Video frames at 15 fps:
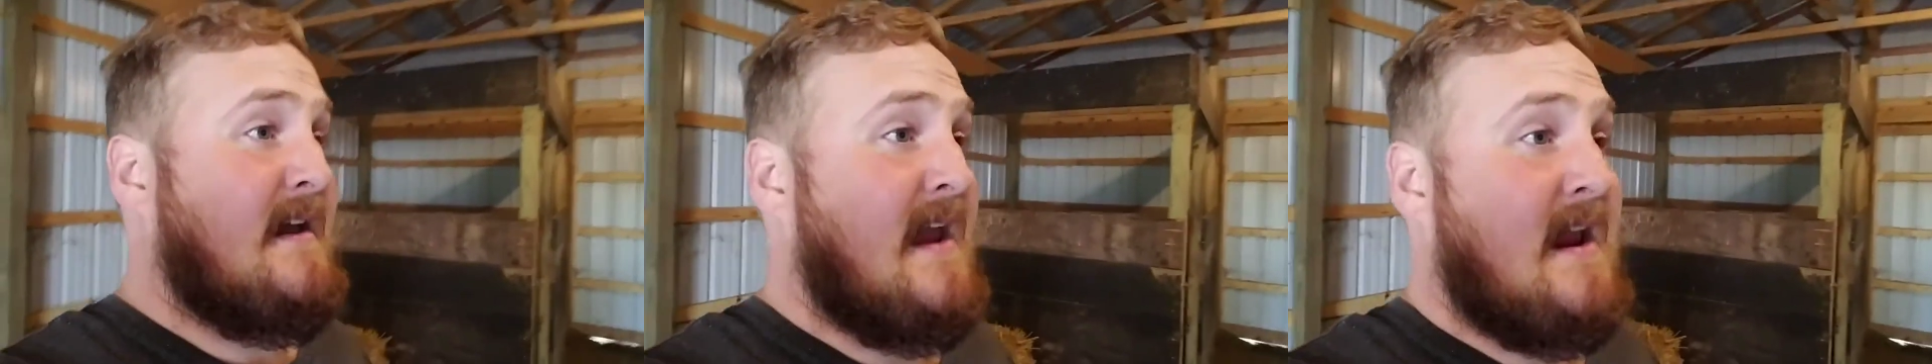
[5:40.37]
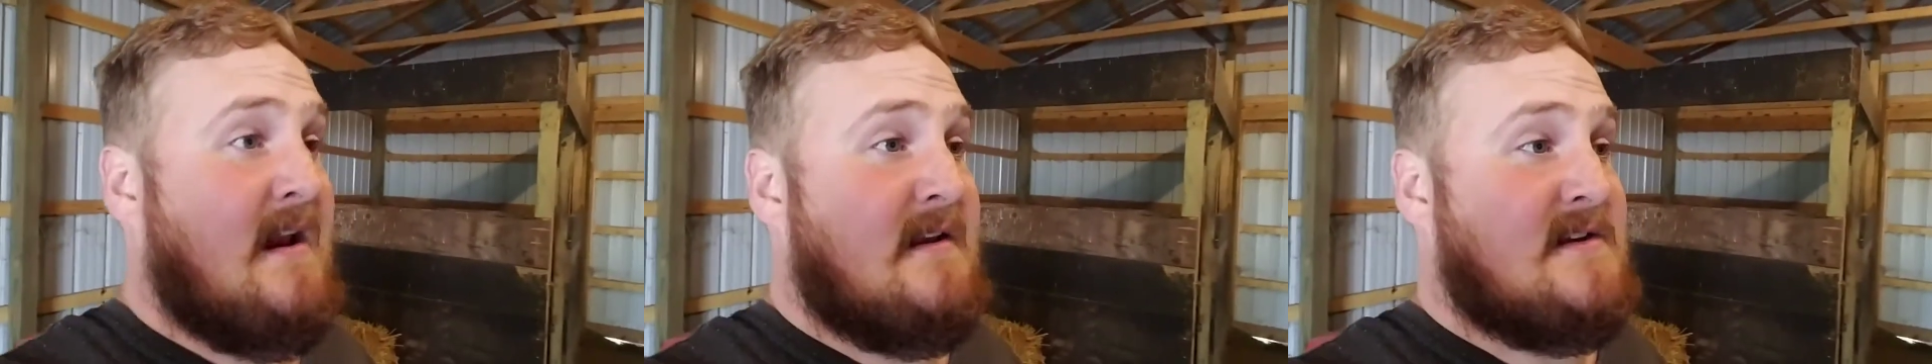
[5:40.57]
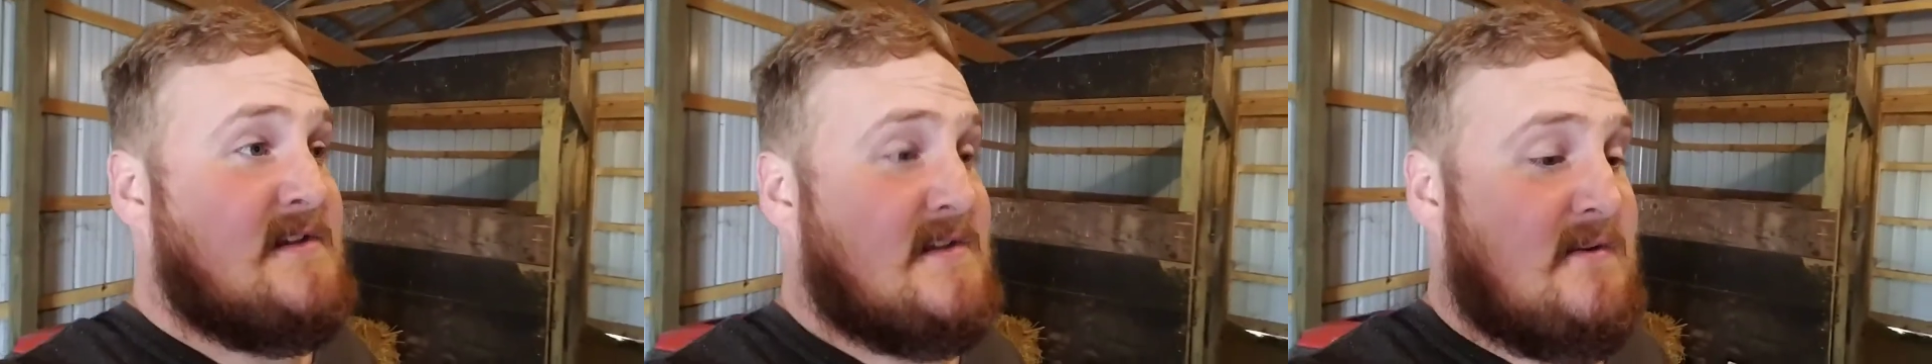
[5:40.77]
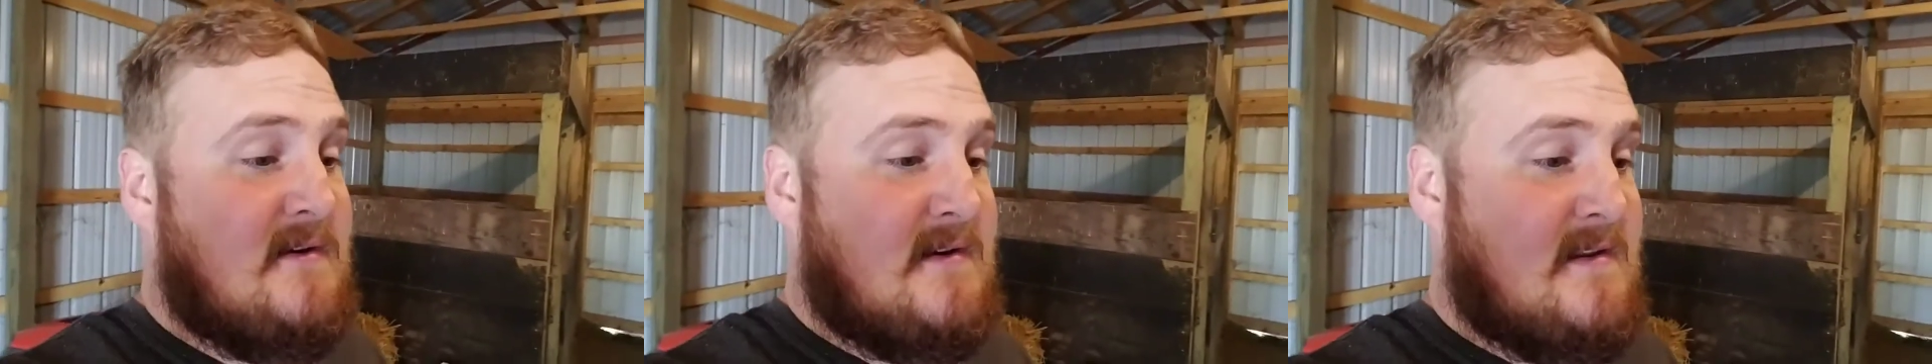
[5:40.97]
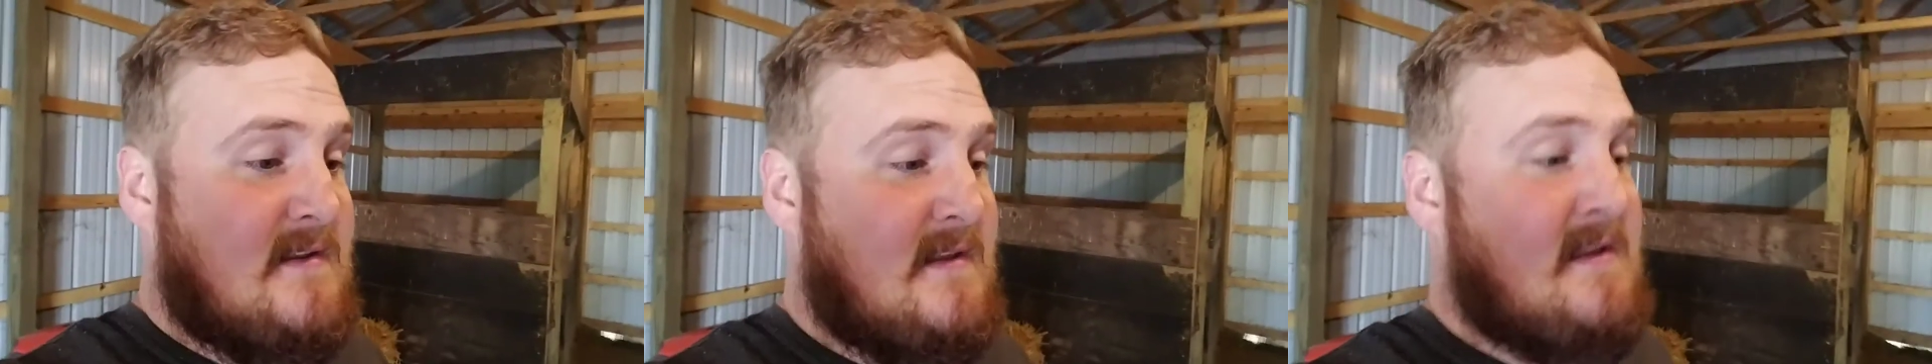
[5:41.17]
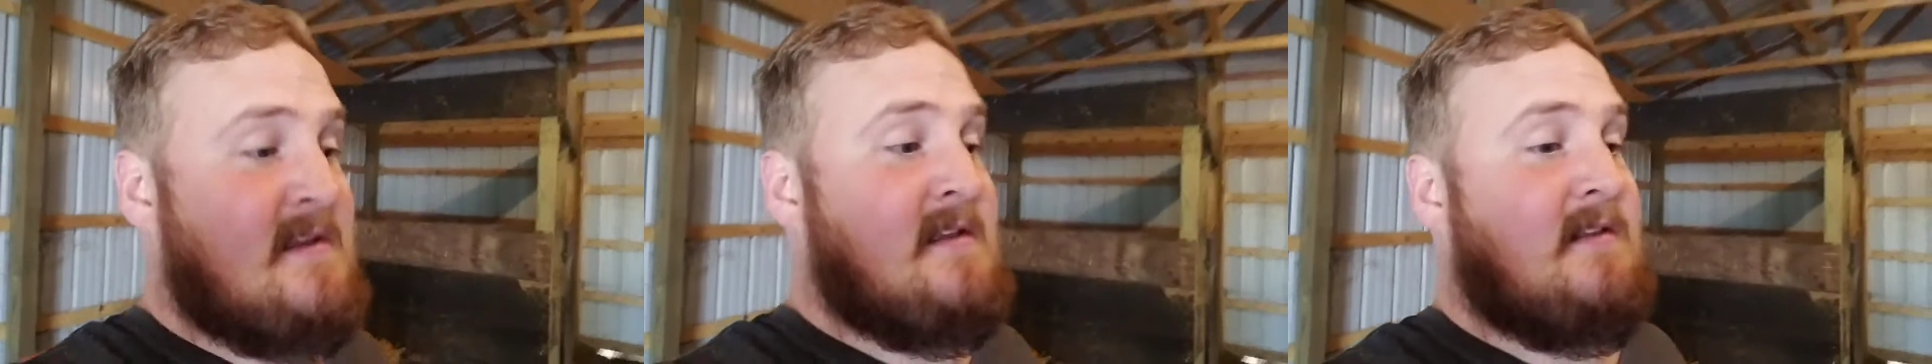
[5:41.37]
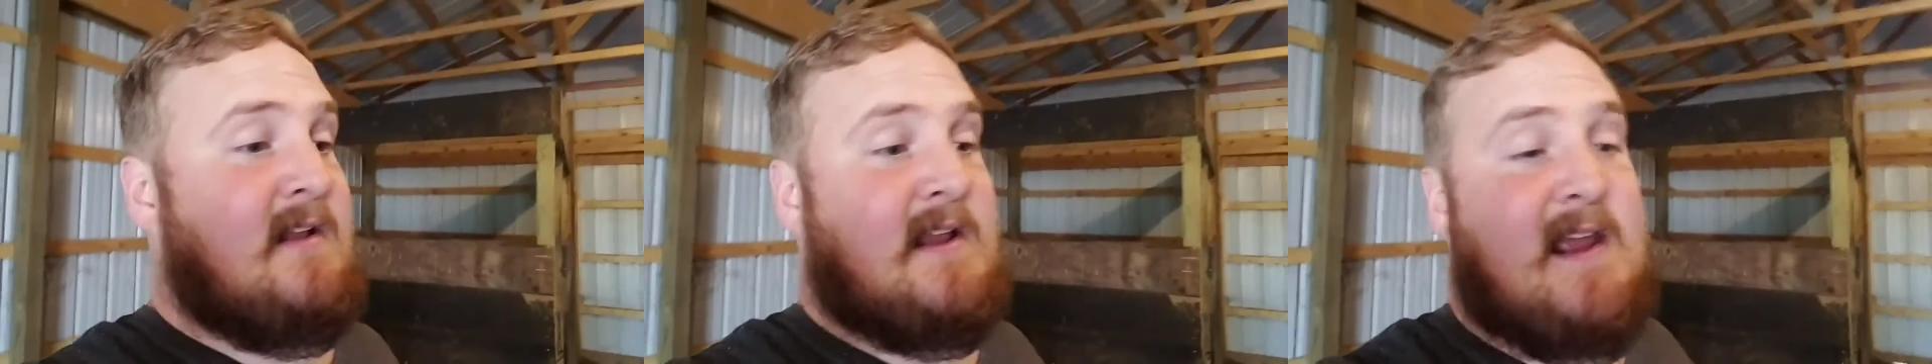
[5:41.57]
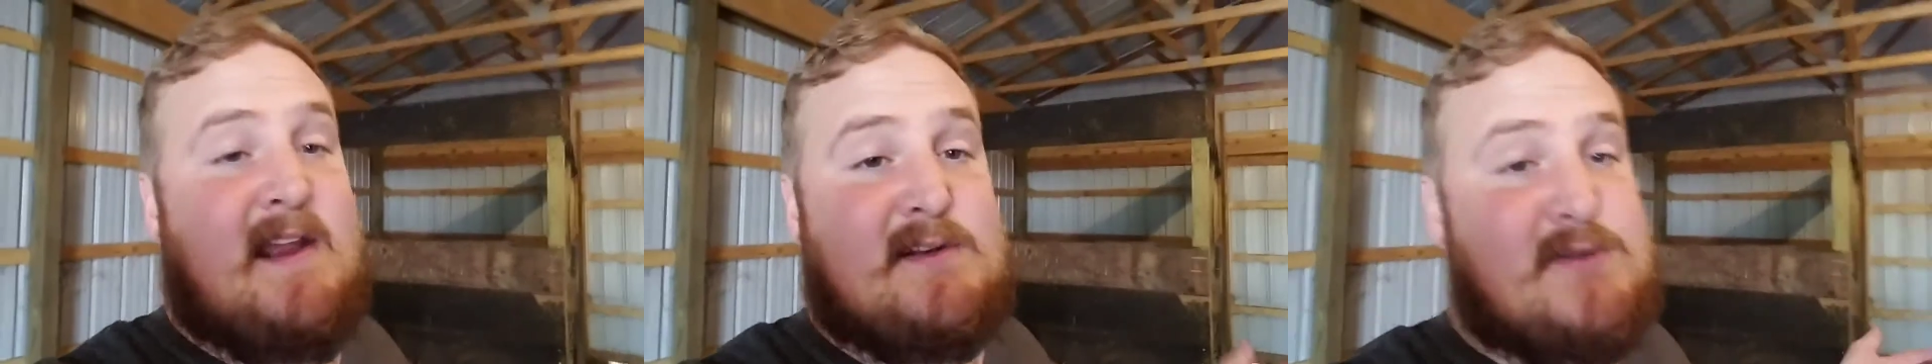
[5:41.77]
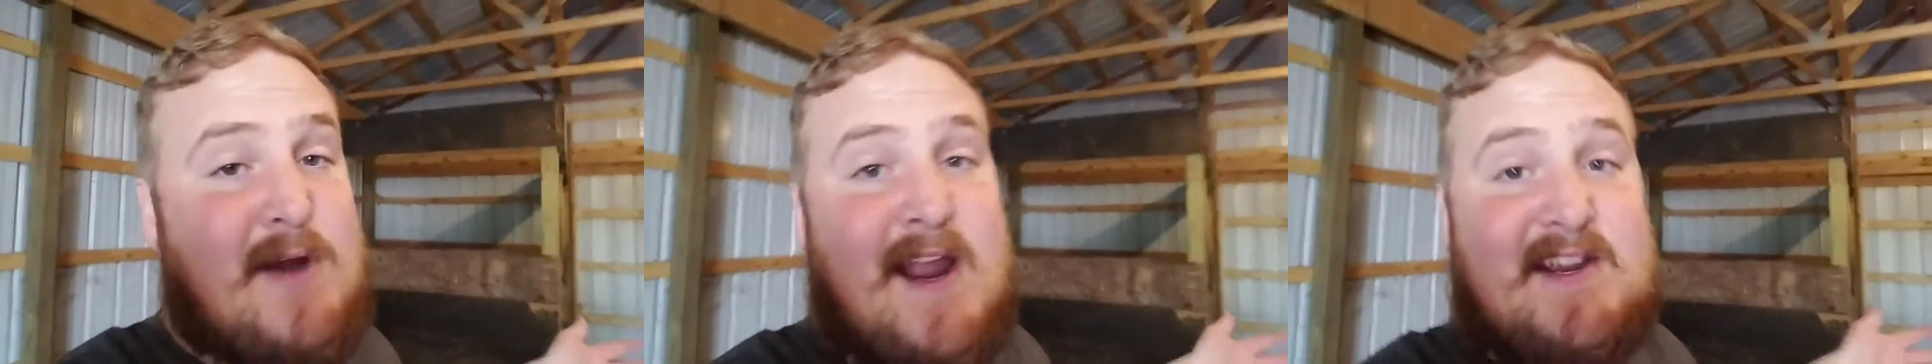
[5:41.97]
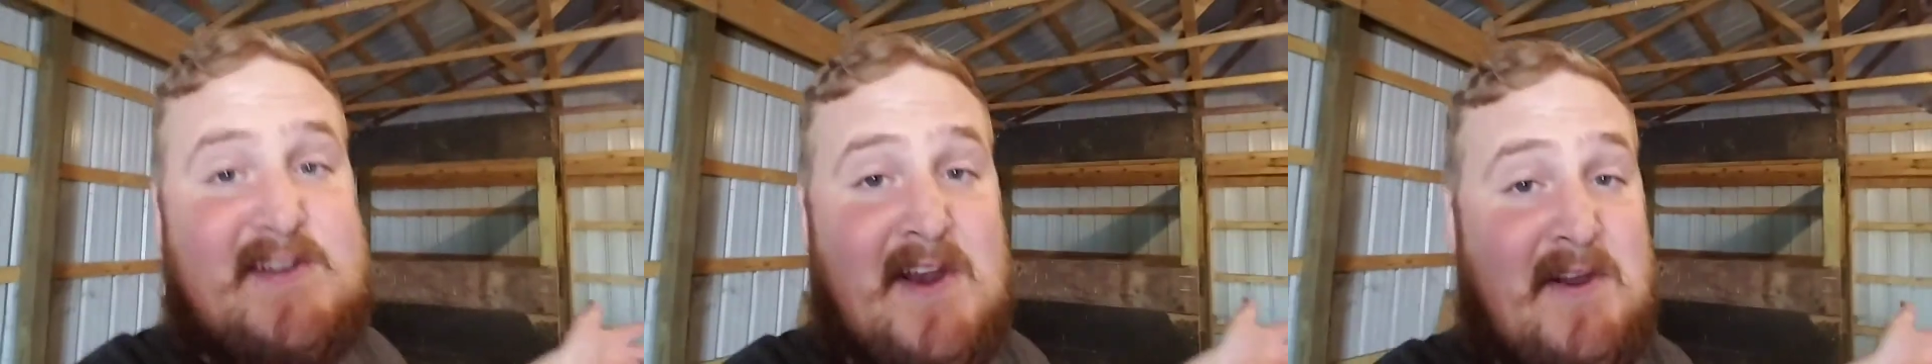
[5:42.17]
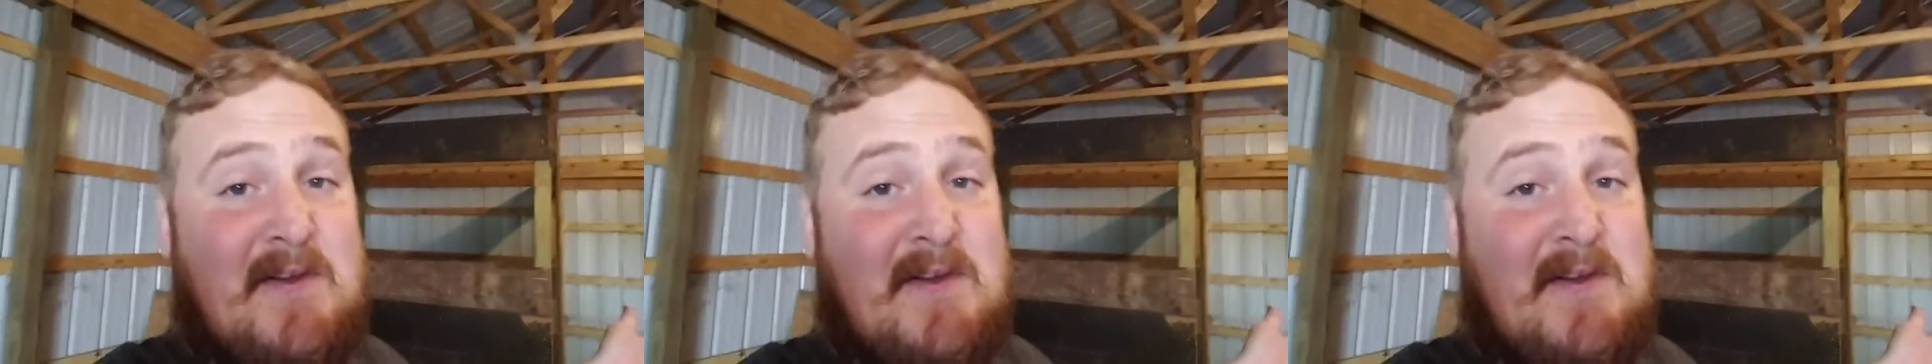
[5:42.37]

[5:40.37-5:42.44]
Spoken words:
and it just looked like you had trash